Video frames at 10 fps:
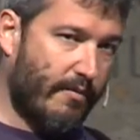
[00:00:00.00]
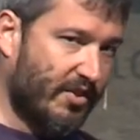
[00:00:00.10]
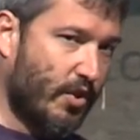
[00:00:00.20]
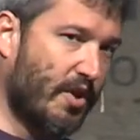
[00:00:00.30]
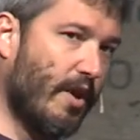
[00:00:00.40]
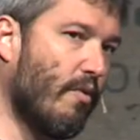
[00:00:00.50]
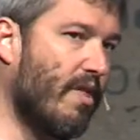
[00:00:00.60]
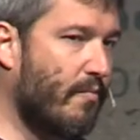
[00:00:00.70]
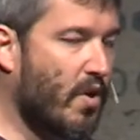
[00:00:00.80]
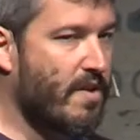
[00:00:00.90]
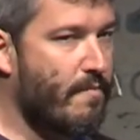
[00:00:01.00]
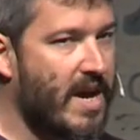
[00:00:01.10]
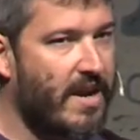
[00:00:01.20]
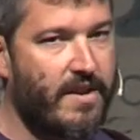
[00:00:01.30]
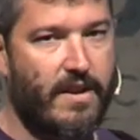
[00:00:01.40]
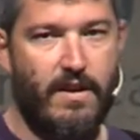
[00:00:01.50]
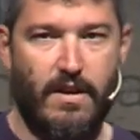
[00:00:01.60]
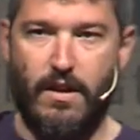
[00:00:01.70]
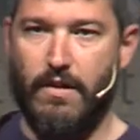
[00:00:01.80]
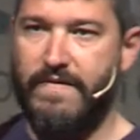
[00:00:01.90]
was talking with the project
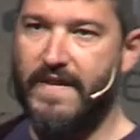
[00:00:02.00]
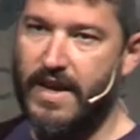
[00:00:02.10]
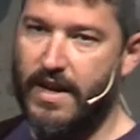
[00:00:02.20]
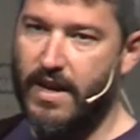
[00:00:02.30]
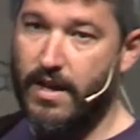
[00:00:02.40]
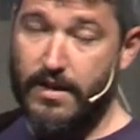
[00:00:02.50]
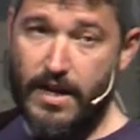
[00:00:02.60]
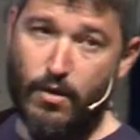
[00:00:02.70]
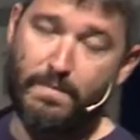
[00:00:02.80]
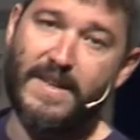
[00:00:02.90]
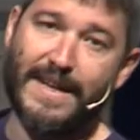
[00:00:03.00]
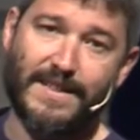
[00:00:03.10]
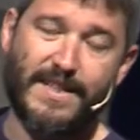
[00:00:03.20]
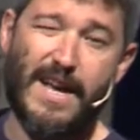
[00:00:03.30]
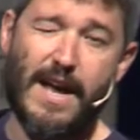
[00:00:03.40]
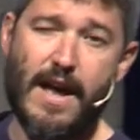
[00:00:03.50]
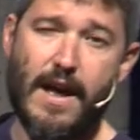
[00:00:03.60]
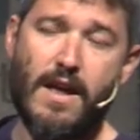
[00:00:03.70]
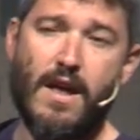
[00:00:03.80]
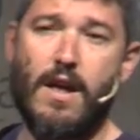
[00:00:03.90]
manager of the Lufthansa